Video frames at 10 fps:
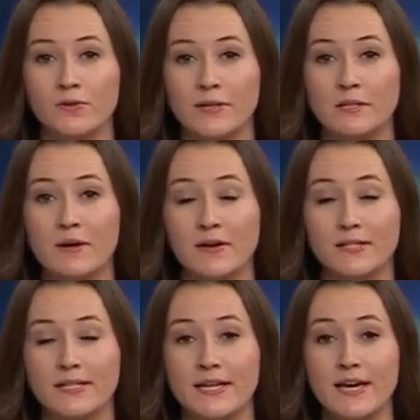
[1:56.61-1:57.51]

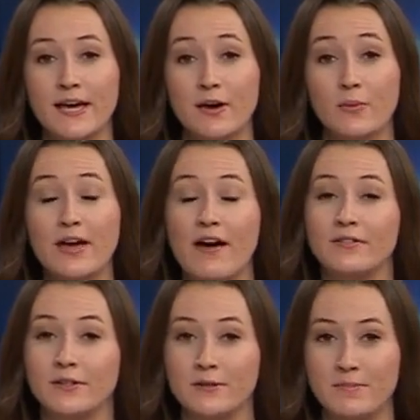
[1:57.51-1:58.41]
transparency. We
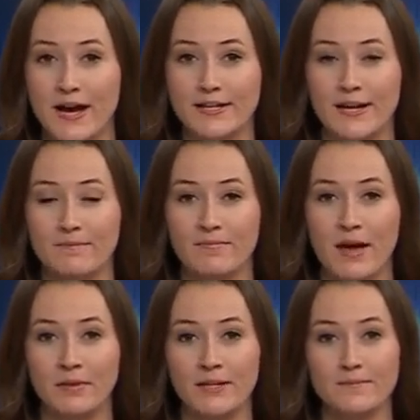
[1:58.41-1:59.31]
haven't heard back yet.
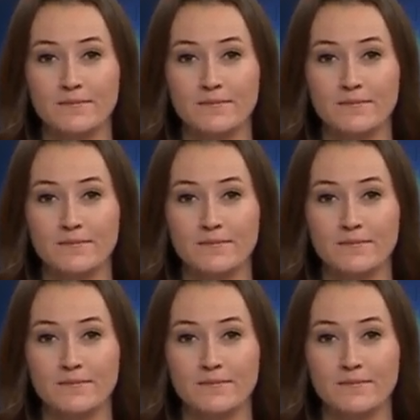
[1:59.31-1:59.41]
Emily.